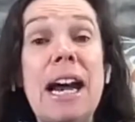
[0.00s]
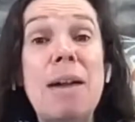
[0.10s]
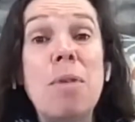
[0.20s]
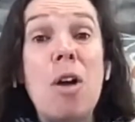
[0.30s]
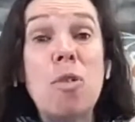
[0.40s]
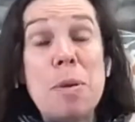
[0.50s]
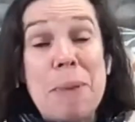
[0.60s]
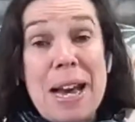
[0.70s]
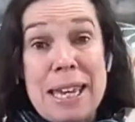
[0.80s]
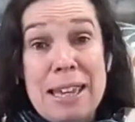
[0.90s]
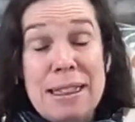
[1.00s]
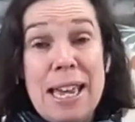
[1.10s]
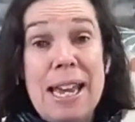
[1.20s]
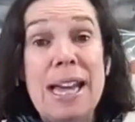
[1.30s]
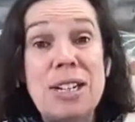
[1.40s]
I will be back in
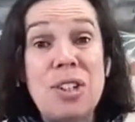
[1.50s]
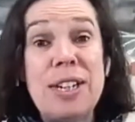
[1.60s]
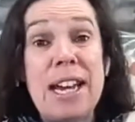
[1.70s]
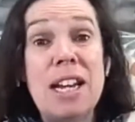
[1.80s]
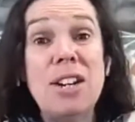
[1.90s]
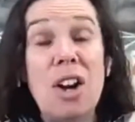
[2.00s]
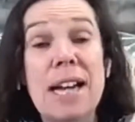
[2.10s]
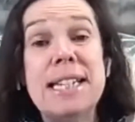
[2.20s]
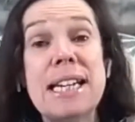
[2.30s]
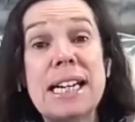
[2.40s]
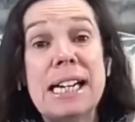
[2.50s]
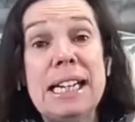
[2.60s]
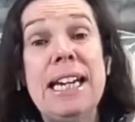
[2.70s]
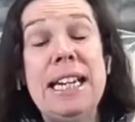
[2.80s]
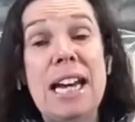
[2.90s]
there to get it nice and
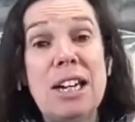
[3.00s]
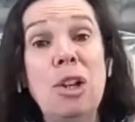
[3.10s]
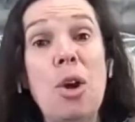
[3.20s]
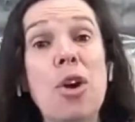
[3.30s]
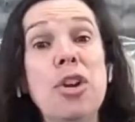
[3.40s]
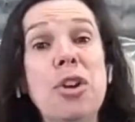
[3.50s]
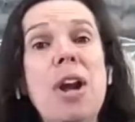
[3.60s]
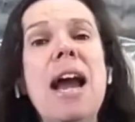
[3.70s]
clean and low.